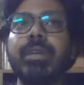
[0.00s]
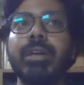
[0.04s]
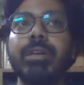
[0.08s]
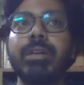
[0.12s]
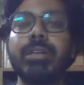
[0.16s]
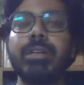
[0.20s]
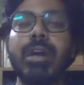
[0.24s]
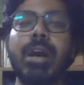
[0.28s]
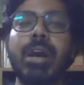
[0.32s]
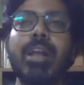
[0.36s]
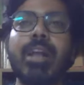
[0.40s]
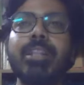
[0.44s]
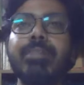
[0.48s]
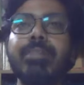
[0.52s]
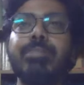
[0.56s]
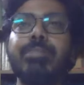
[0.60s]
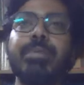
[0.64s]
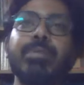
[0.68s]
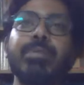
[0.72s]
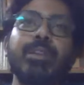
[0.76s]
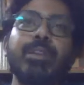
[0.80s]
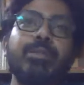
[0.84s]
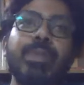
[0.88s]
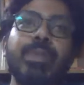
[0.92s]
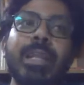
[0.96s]
the other
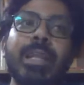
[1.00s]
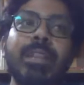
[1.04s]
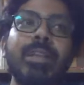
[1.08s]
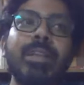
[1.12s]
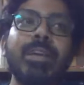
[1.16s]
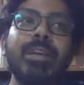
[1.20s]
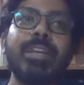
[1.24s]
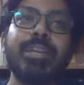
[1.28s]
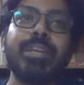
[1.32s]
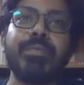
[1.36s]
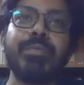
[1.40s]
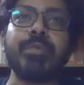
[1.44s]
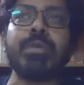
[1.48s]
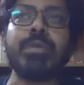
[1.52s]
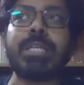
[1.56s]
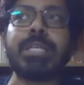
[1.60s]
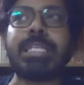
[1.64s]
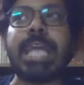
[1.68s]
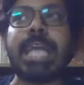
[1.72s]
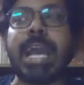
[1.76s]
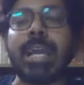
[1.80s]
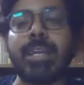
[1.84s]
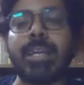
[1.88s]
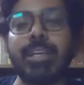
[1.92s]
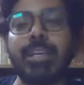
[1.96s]
people will give you the
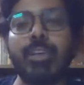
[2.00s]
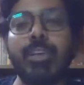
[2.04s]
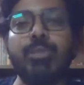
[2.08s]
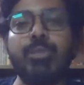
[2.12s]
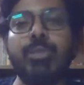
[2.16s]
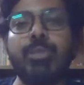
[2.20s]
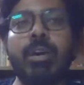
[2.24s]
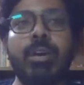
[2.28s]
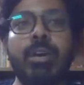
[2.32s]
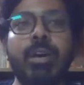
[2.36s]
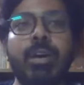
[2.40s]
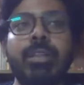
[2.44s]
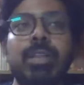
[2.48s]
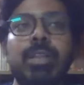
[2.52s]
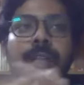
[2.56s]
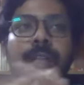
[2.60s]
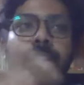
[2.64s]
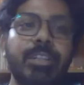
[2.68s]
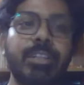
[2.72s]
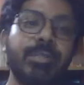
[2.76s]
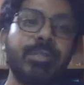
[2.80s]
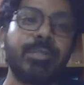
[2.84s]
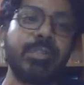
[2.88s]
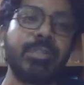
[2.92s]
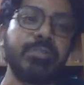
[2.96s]
tag, you are a
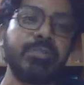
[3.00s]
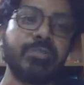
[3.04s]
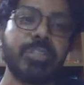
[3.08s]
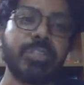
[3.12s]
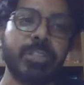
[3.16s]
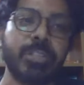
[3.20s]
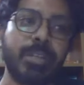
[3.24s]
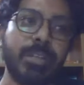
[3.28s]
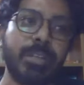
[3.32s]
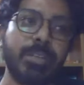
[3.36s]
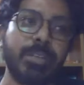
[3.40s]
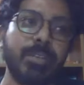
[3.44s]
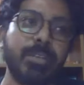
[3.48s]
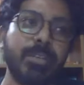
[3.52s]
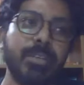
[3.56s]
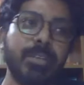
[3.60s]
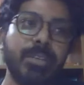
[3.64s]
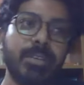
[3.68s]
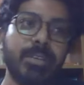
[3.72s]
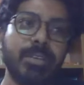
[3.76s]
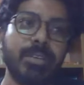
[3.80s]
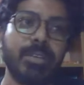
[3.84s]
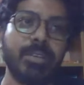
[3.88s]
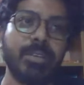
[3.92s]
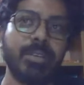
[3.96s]
Dalit revolutionary.
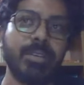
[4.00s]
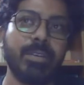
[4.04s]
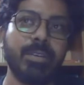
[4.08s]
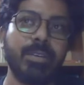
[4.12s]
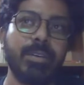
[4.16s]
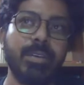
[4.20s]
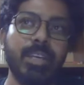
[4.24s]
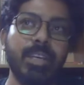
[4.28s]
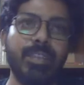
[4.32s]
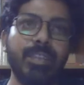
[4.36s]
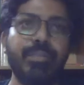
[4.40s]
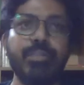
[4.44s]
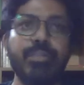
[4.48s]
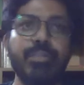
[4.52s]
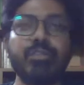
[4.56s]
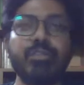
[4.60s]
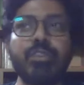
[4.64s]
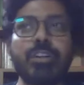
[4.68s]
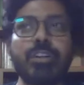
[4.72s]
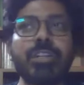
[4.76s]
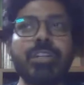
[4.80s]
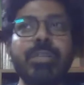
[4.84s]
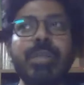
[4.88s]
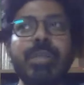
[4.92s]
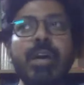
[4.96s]
If you
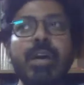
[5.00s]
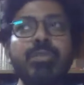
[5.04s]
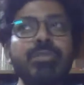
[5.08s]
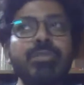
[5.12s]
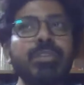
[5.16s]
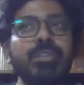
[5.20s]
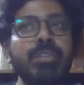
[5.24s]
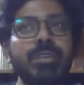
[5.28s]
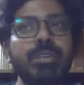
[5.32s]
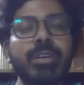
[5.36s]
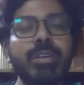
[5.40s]
talked about